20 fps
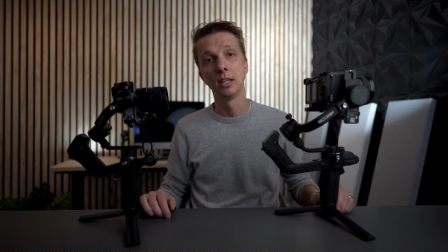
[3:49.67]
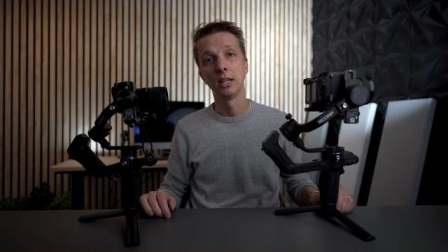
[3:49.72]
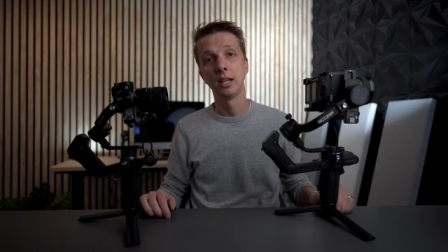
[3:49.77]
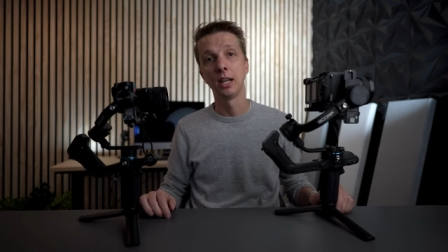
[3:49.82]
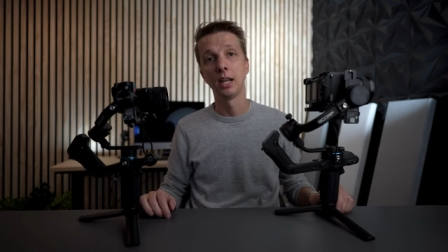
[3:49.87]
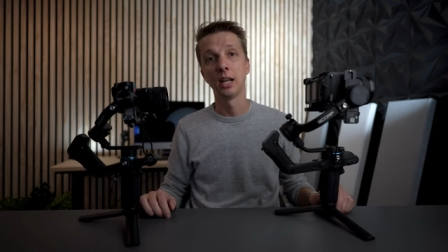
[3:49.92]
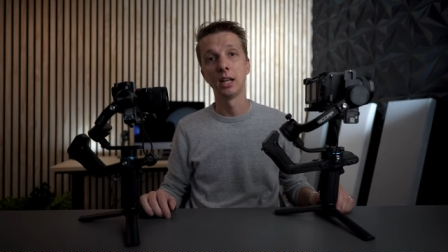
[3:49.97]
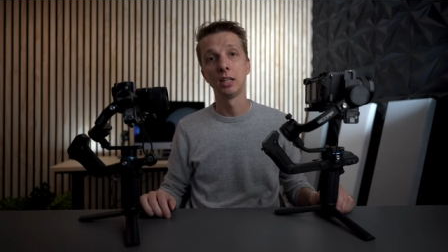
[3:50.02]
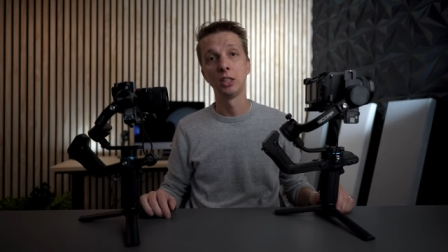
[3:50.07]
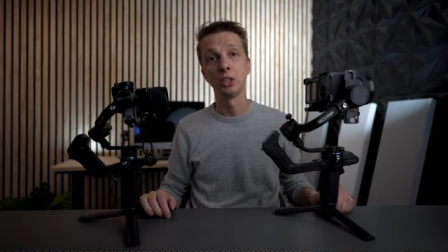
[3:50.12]

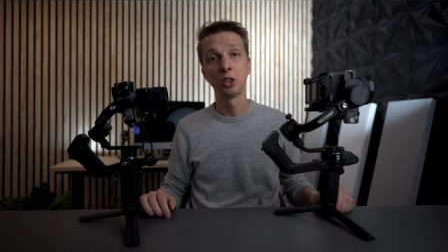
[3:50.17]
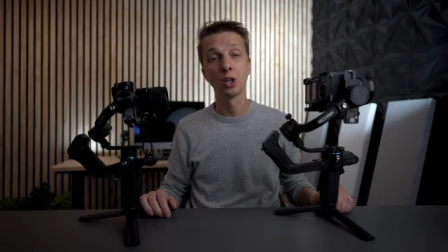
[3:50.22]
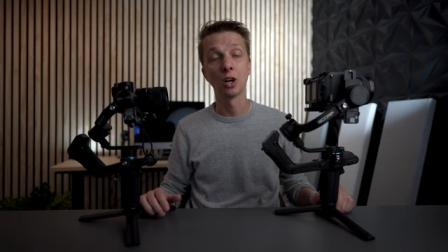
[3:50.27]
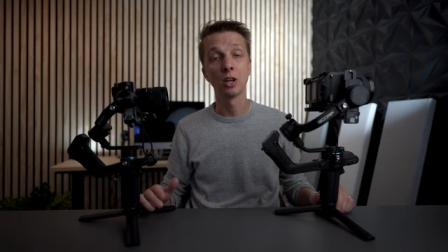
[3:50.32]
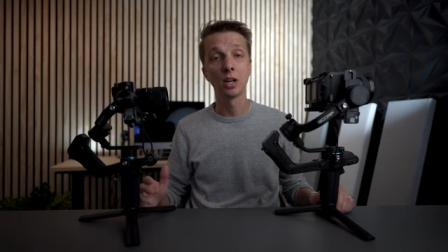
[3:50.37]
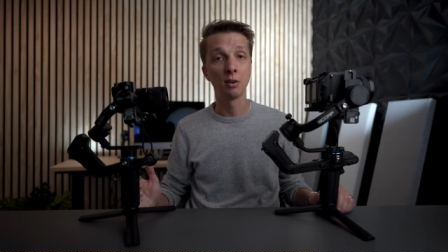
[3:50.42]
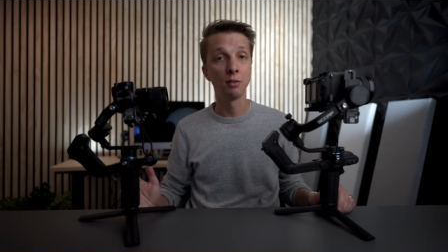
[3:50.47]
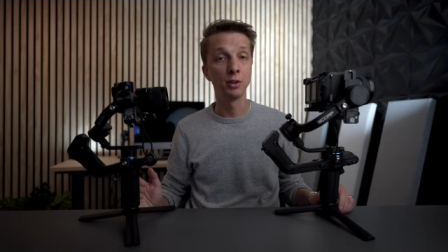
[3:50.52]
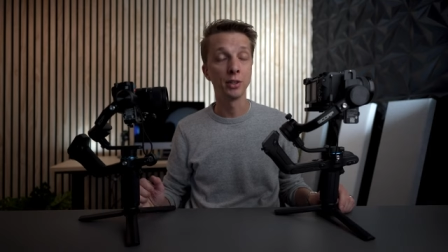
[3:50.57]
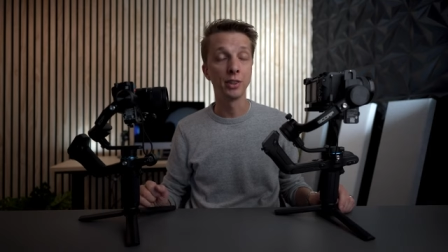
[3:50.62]
and
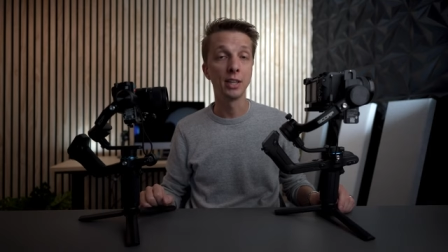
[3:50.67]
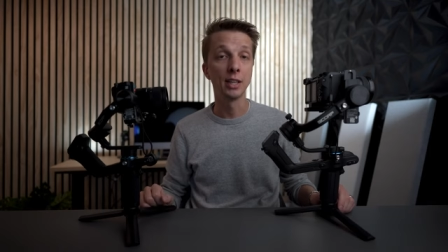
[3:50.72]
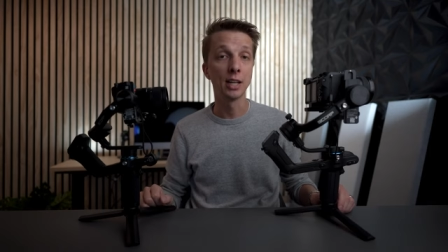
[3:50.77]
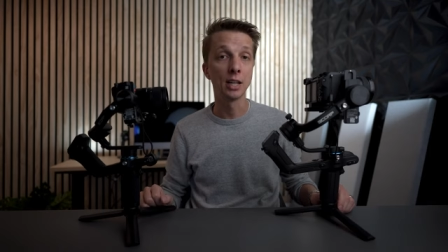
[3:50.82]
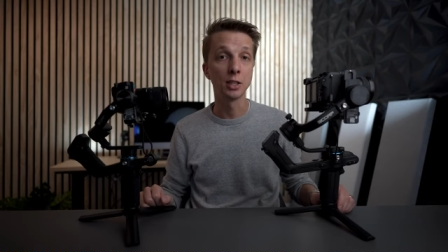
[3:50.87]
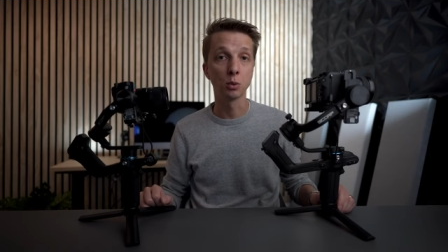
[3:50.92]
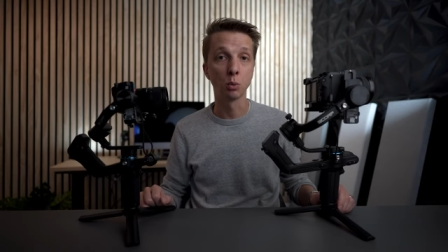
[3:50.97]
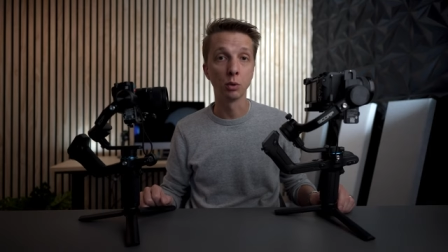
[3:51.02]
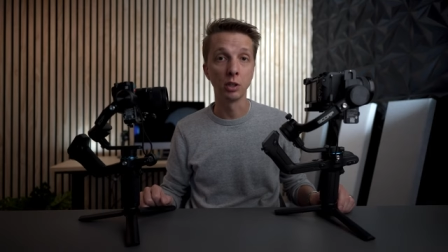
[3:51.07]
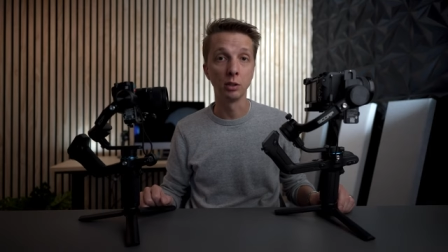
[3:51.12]
shot everything
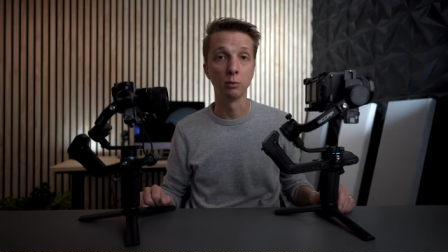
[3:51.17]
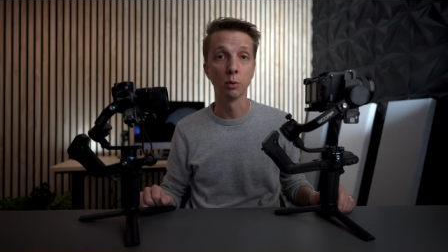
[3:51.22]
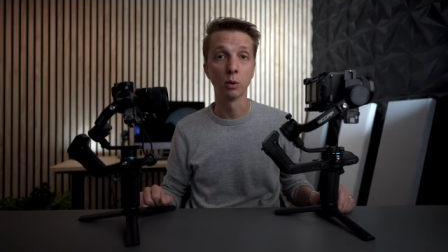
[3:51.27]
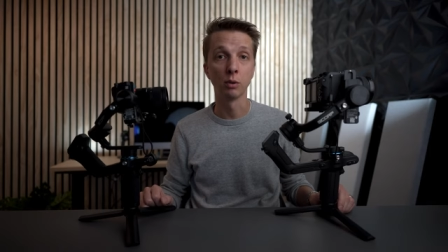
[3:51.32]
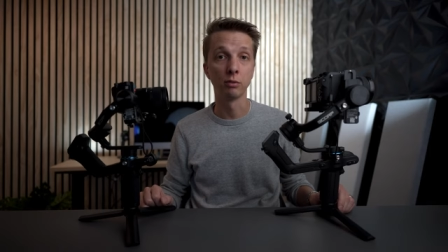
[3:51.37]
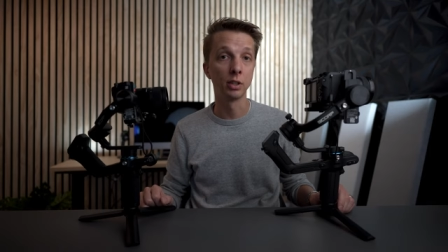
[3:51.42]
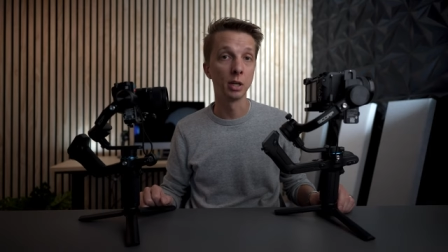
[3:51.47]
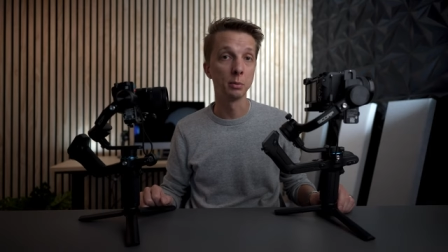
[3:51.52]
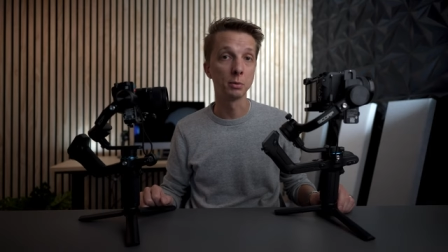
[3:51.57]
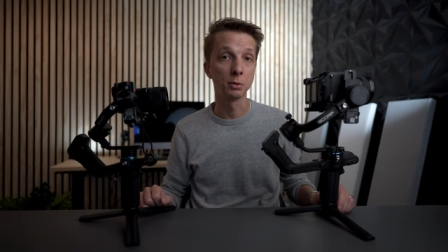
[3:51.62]
at 24
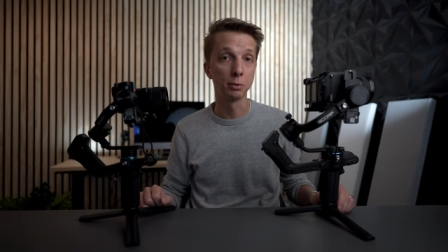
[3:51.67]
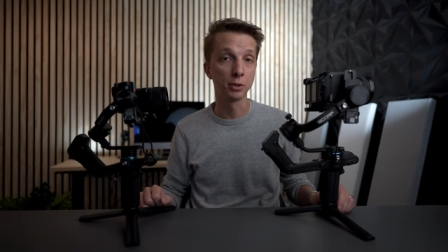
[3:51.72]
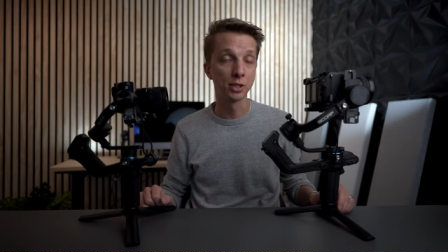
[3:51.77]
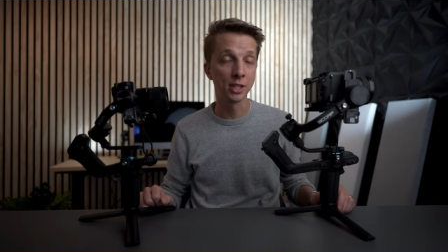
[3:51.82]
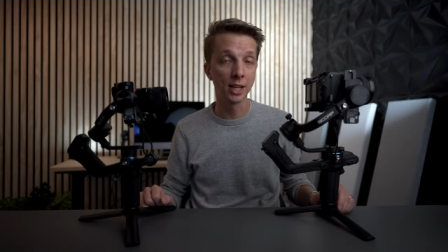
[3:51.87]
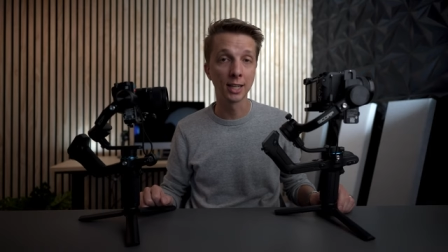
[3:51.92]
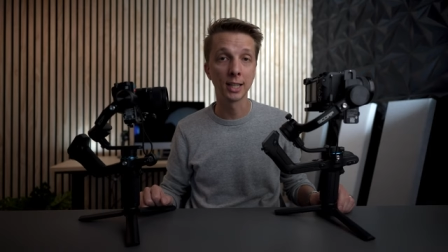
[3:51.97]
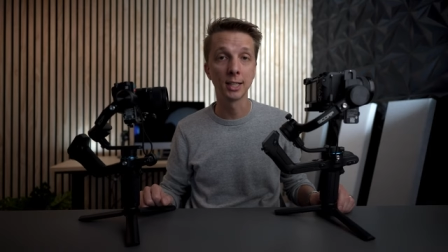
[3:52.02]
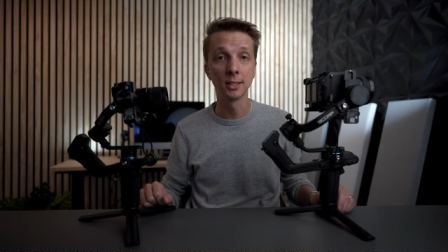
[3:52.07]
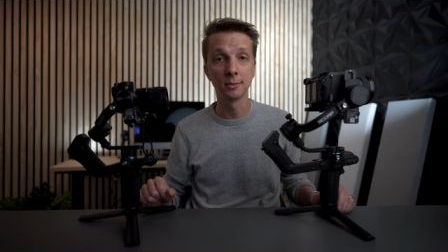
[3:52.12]
frames per
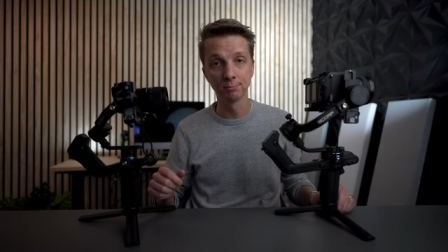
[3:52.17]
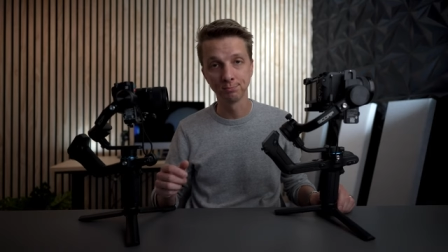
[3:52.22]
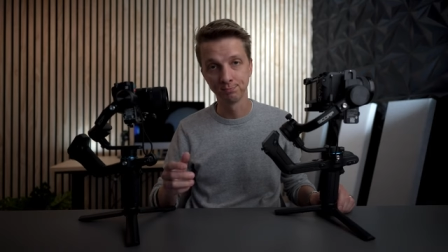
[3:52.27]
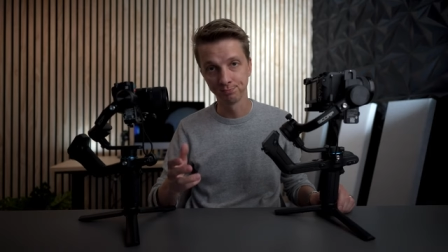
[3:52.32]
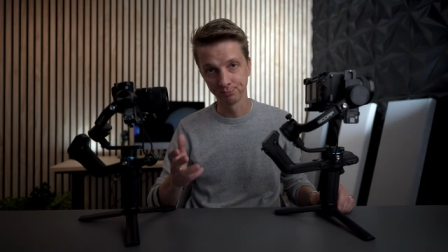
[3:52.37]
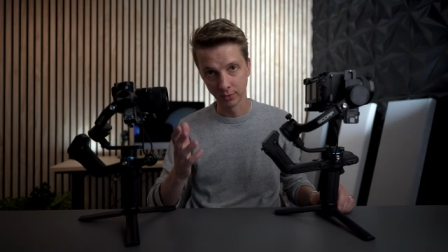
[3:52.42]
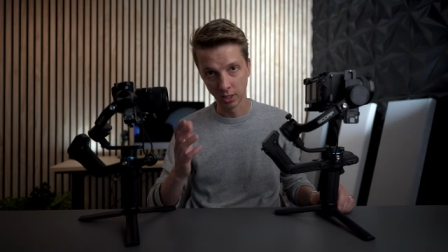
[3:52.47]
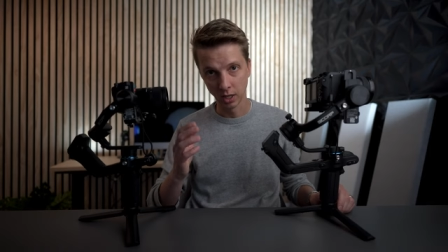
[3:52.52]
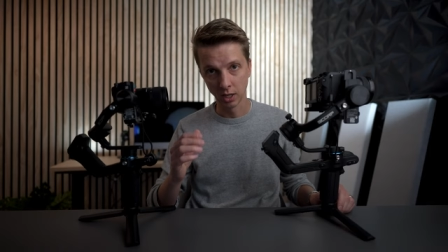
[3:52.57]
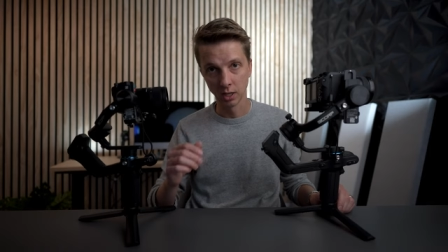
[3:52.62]
second.
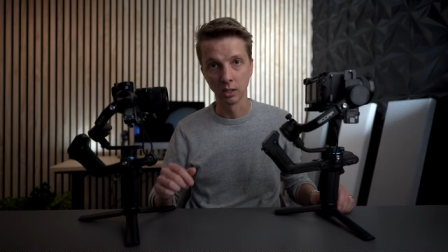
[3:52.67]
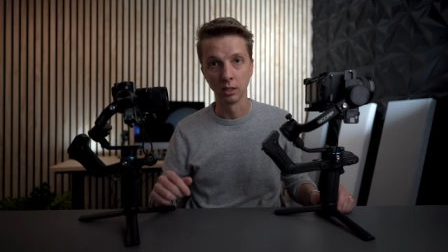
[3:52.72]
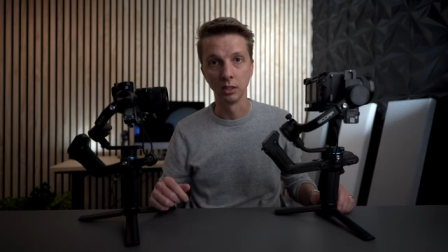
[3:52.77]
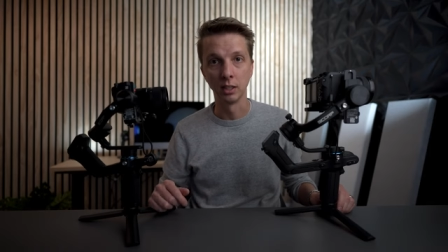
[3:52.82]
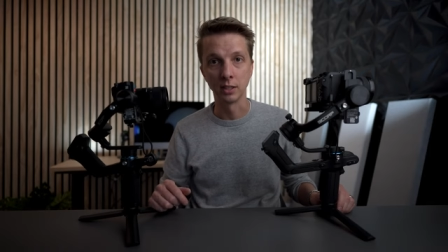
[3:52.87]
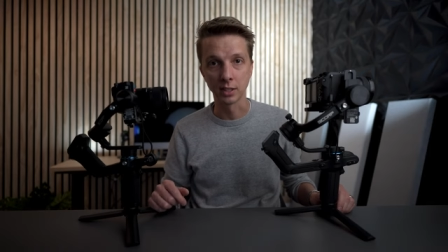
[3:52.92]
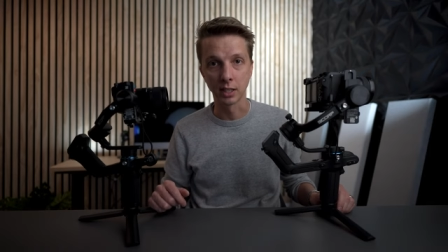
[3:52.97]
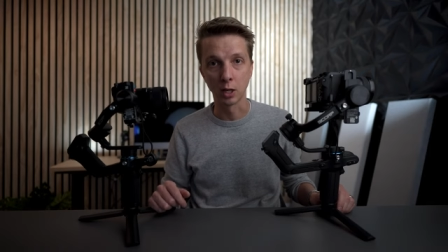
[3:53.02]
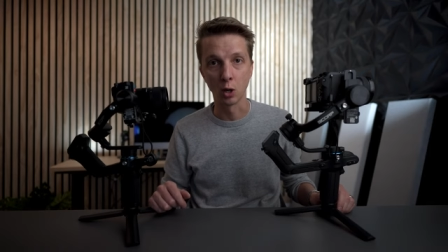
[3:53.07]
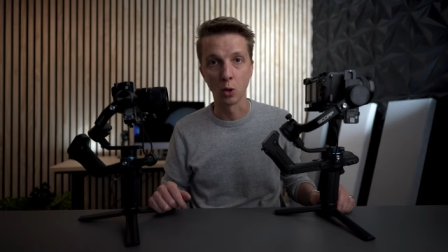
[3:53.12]

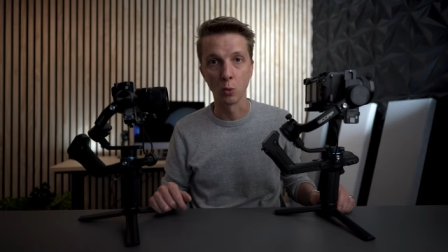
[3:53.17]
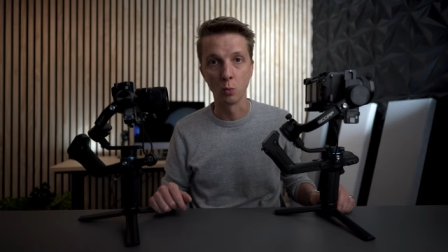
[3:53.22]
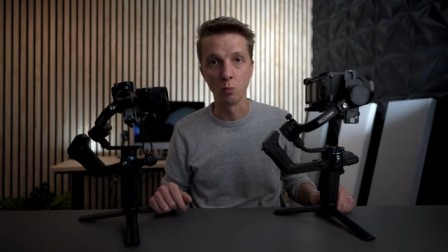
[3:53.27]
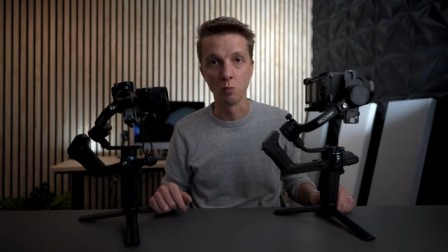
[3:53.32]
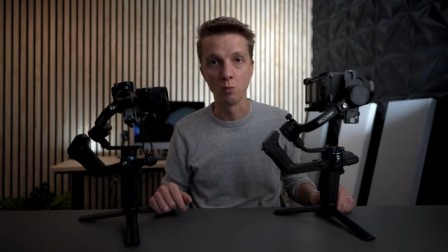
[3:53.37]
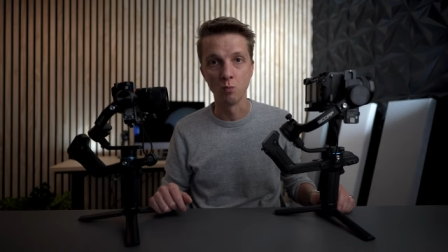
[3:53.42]
Let's go.